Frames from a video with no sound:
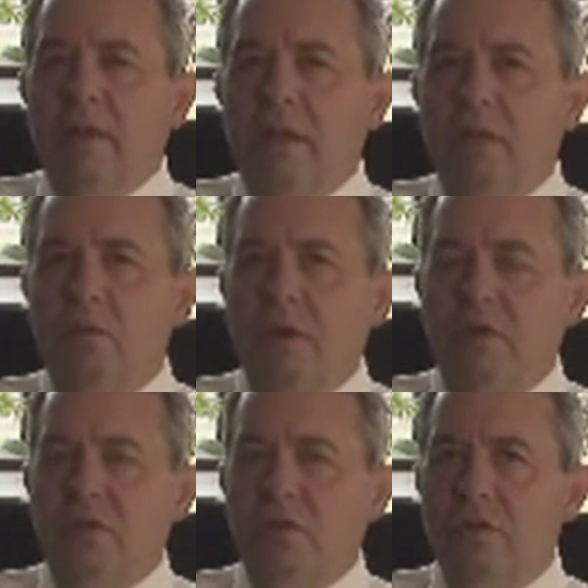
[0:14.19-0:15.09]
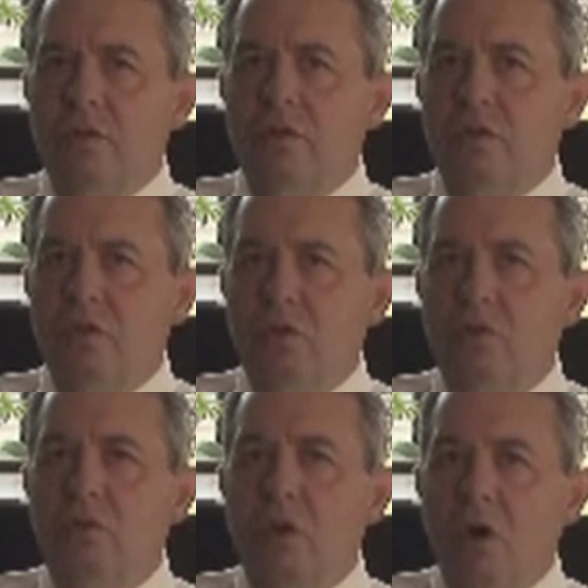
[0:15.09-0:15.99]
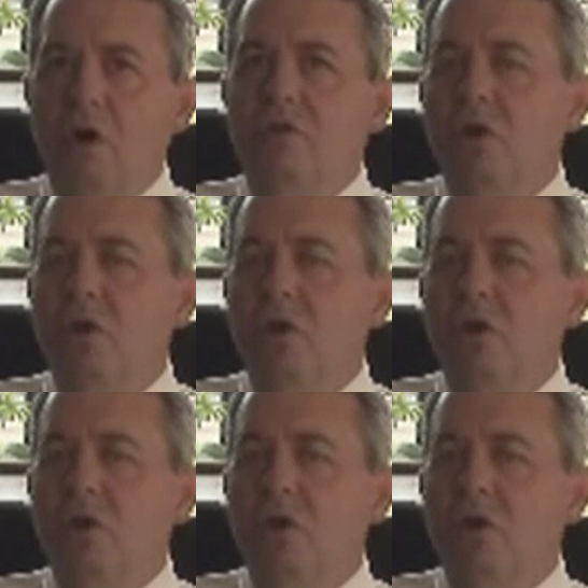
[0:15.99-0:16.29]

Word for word: in which the two large